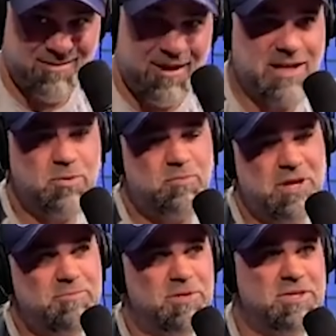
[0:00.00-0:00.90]
That's what
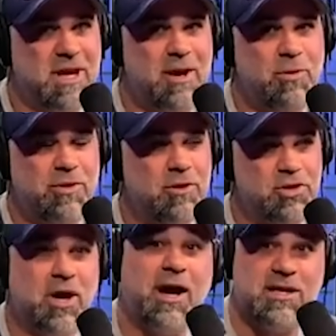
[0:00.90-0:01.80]
people say when they're
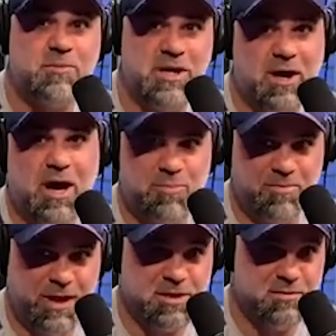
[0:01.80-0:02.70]
trying to be
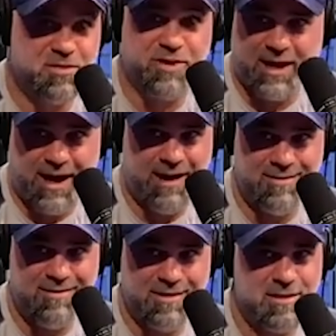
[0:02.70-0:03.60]
complimentary of a
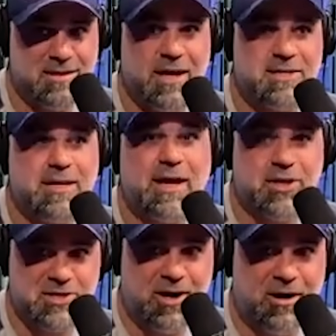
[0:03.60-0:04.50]
cat. They say it's like
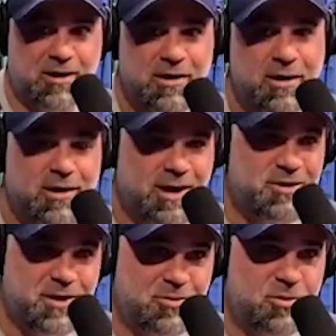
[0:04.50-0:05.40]
a dog. And
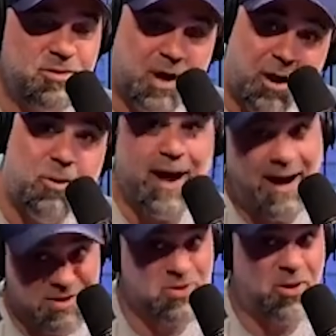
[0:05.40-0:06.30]
you go, no,
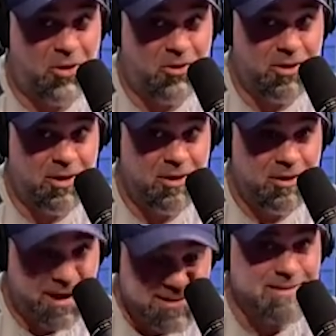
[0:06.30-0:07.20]
asshole.
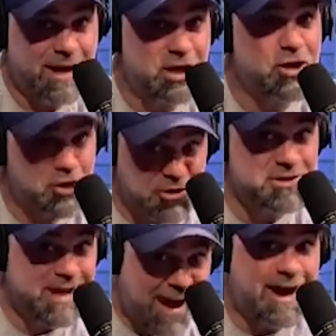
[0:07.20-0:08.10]
It's like a
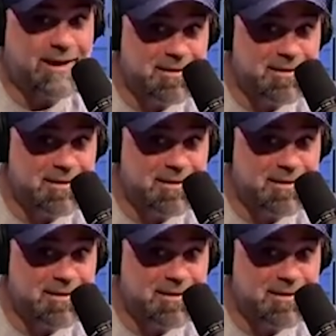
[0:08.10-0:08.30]
good cat.